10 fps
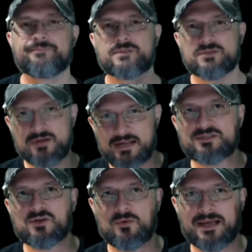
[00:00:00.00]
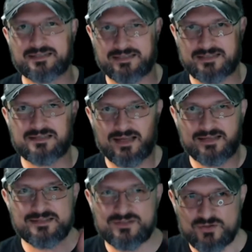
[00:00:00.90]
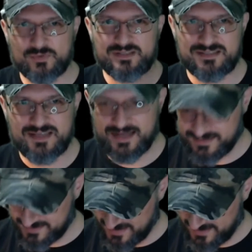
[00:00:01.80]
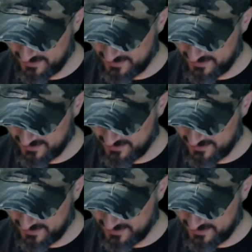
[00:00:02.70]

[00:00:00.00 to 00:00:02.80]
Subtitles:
So now let's go back to the slides and do what the slides said.